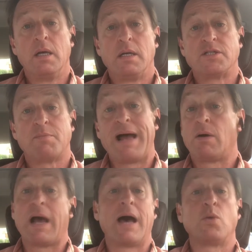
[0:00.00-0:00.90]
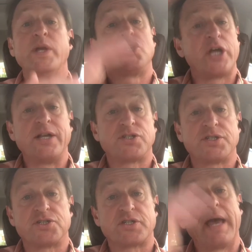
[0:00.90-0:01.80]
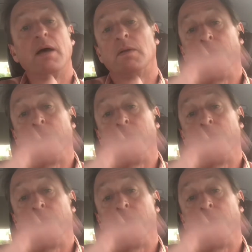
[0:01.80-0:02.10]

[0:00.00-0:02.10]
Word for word: is about how do we change the scale